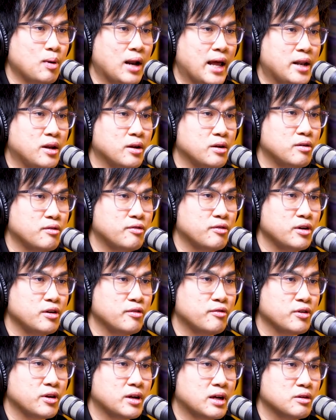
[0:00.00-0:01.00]
blend on
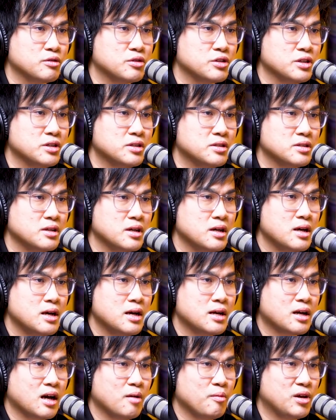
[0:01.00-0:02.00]
different cultures
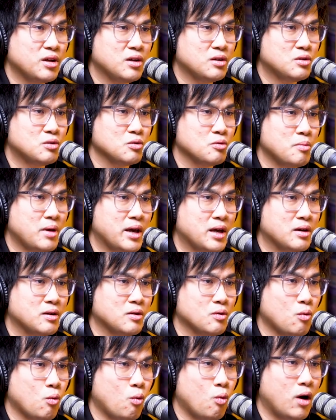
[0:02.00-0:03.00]
coming to make
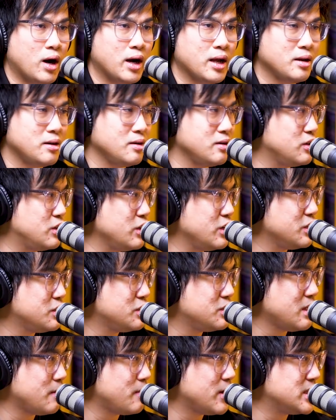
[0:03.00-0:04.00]
one
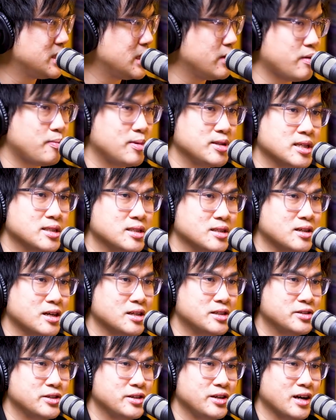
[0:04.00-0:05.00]
dish that basically represents the
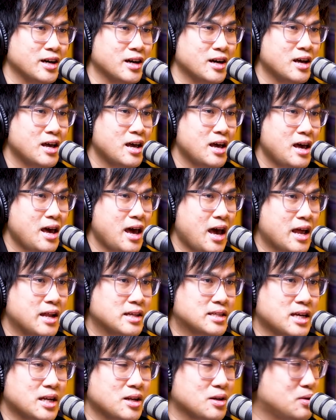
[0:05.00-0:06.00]
country. Yeah, and
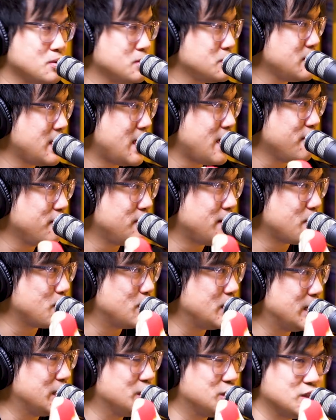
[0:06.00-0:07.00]
it's kind of cool to have like
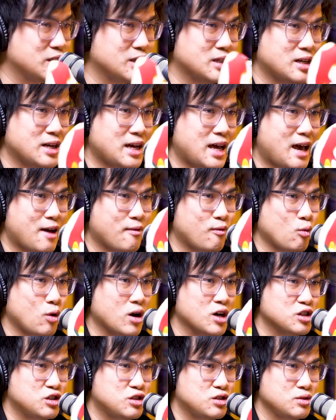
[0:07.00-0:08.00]
Malaysia have
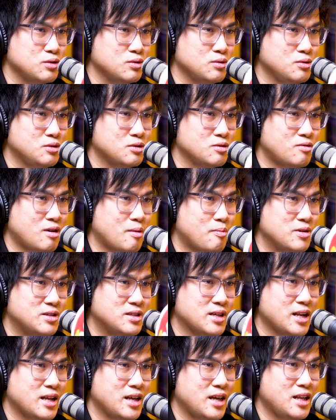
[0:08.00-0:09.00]
a shoe to
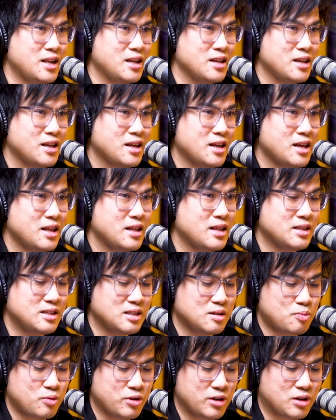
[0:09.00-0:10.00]
represent it. This
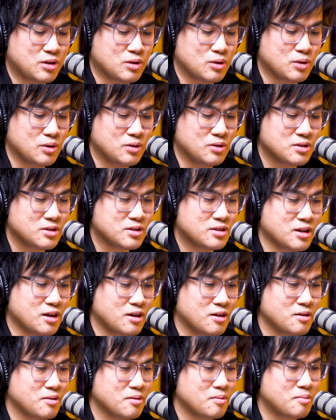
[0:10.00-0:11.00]
is pretty cool. So